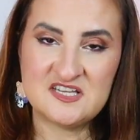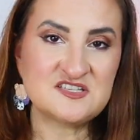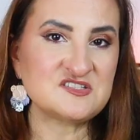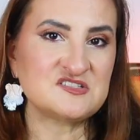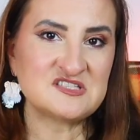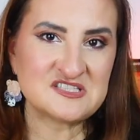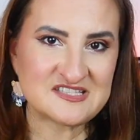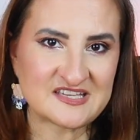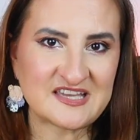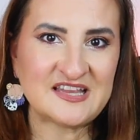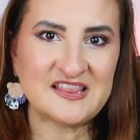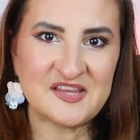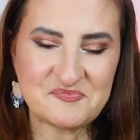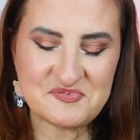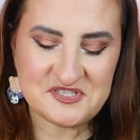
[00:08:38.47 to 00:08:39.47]
So this is like a
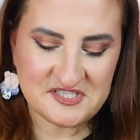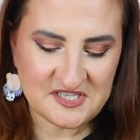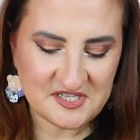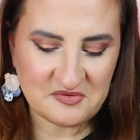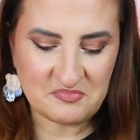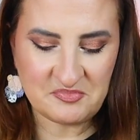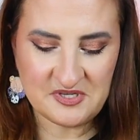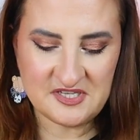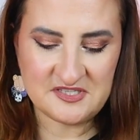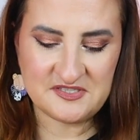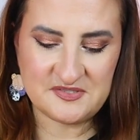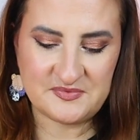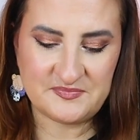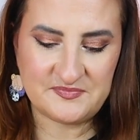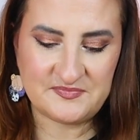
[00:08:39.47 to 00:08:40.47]
lipstick, but